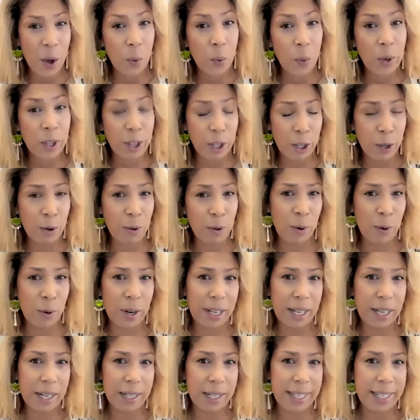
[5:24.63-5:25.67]
with youth
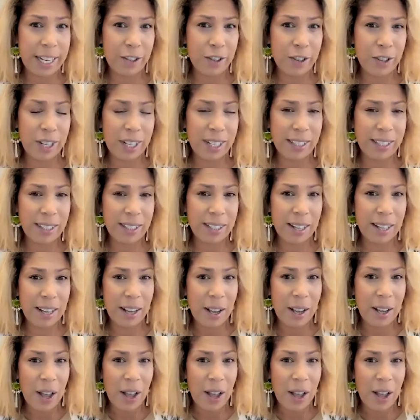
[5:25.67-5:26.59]
organizations.